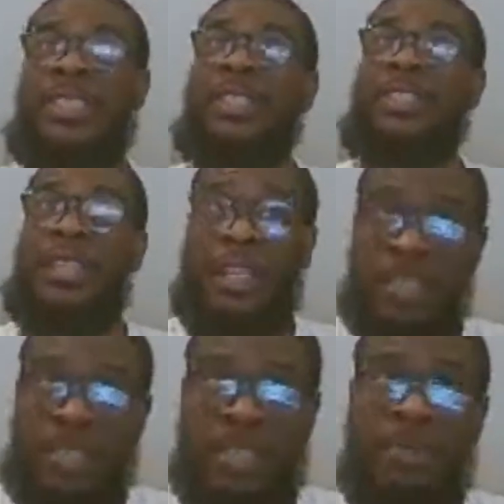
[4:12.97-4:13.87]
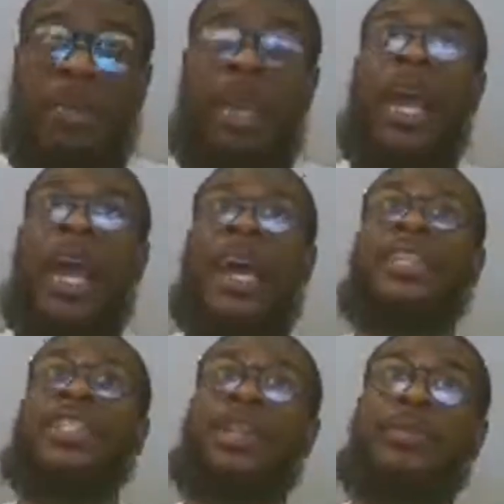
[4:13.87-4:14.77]
This Nuggets team
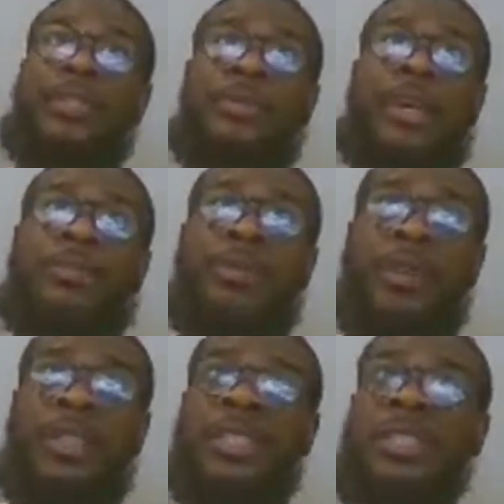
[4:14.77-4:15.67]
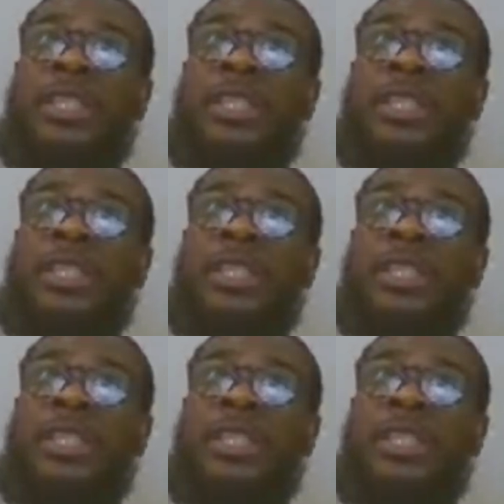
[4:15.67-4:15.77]
has championship aspirations.